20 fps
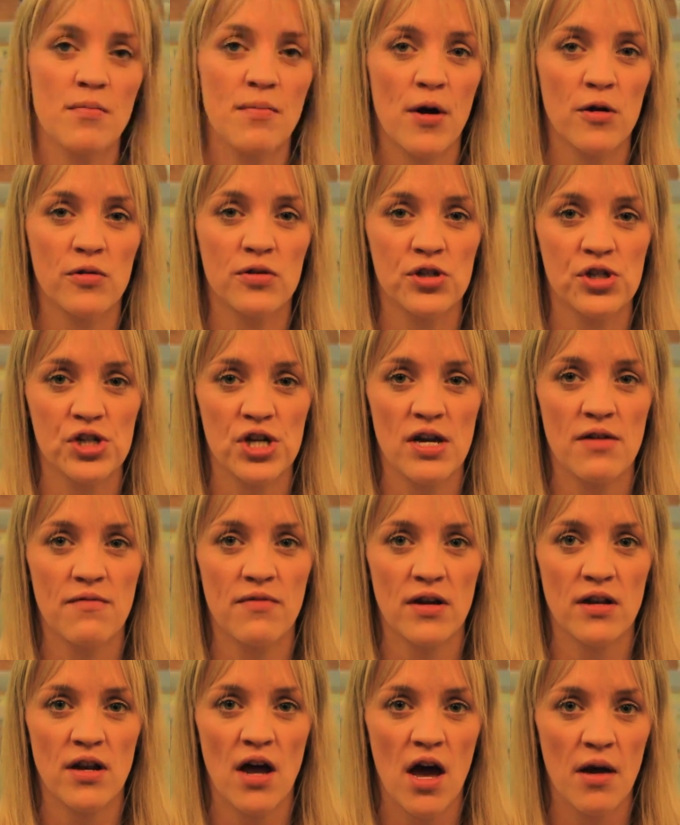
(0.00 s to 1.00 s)
both
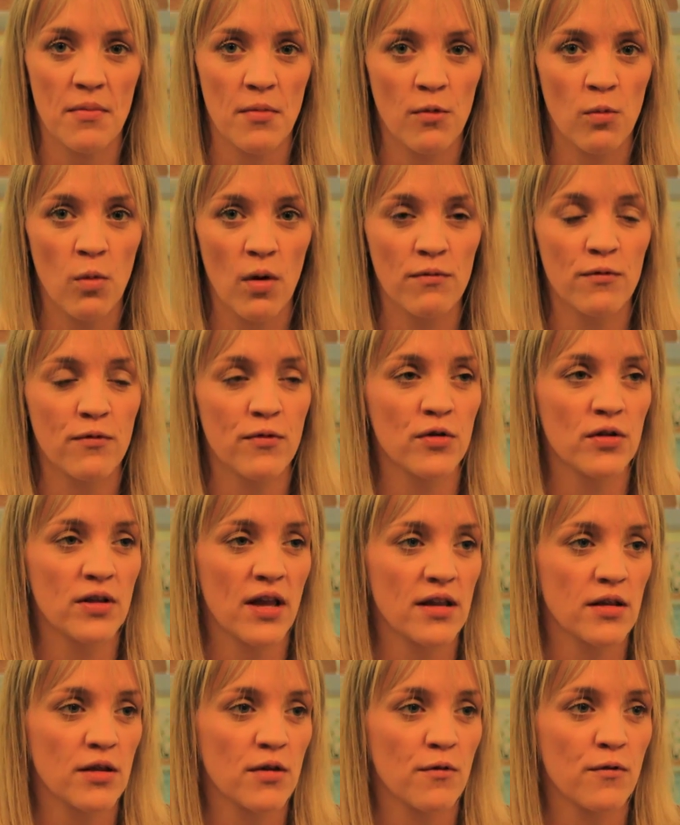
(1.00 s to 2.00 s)
achieving um, one full
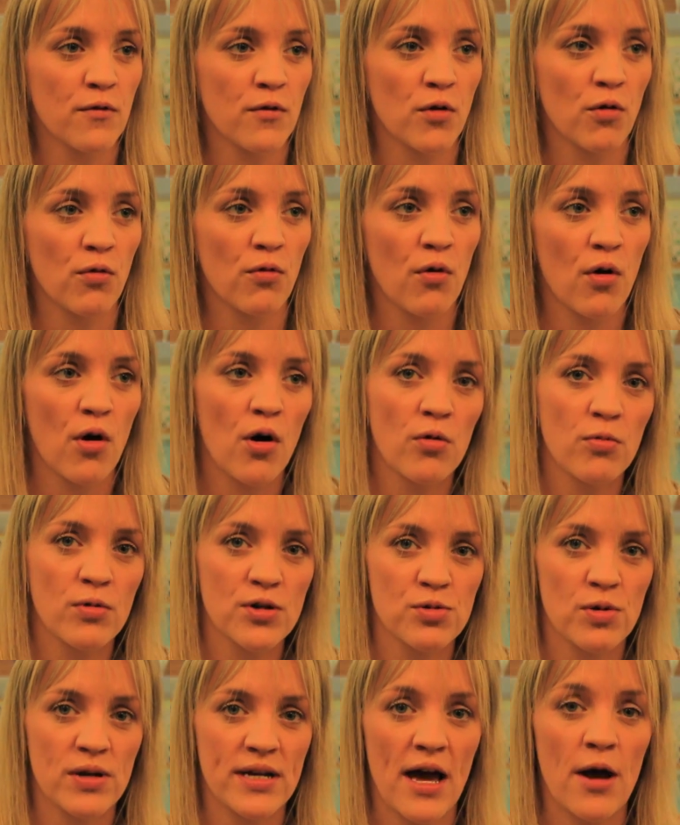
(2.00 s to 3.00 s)
length of front crawl
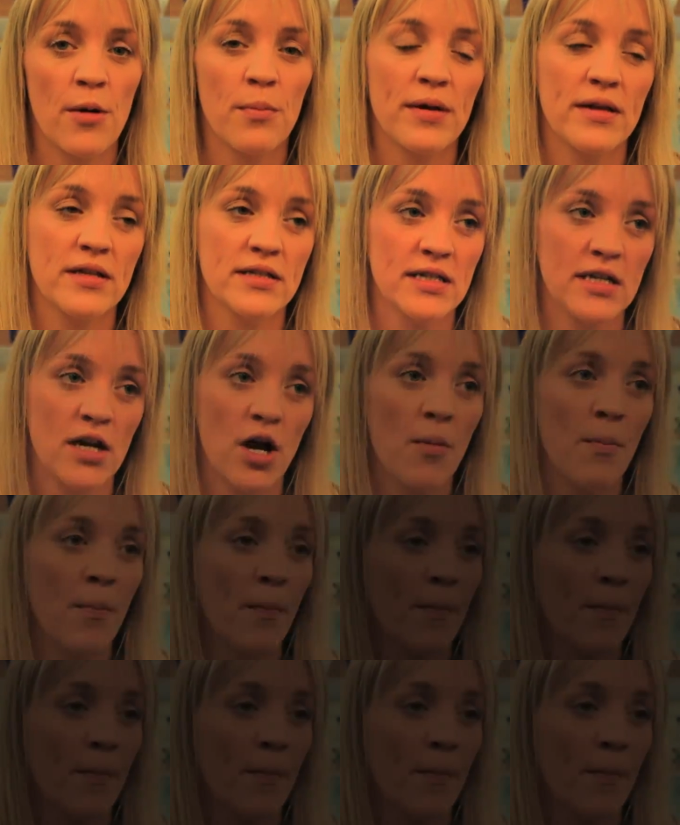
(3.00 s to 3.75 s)
which we're now building on.